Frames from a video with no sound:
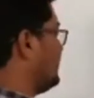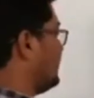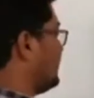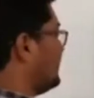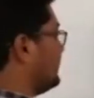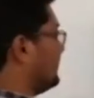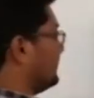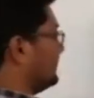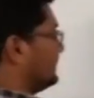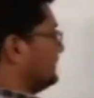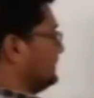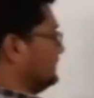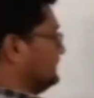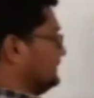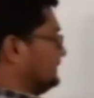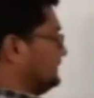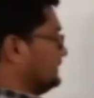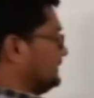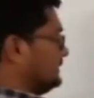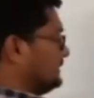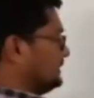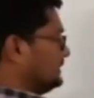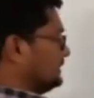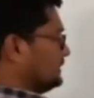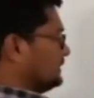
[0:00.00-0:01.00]
Here
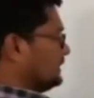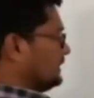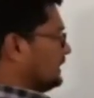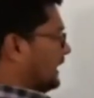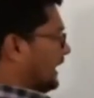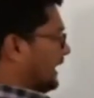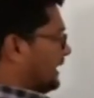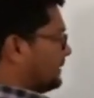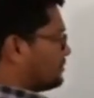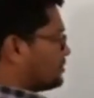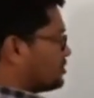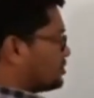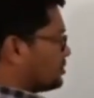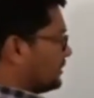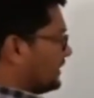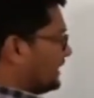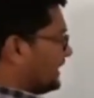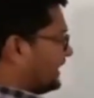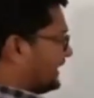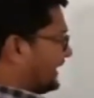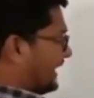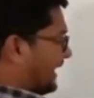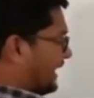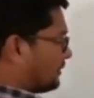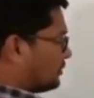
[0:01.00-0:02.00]
I am showing
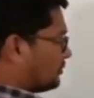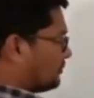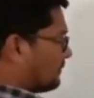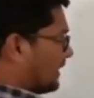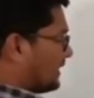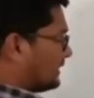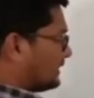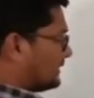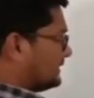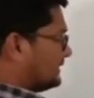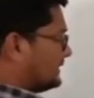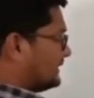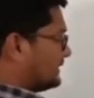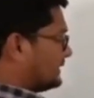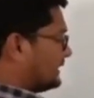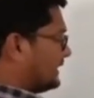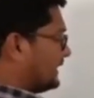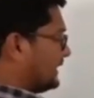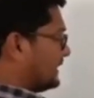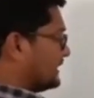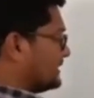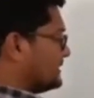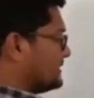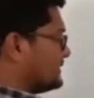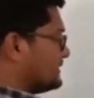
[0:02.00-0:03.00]
an arrow mark, that
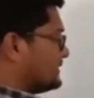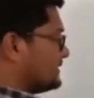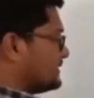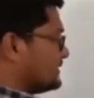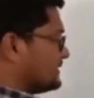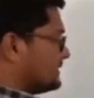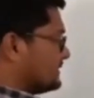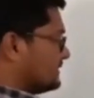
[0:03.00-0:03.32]
is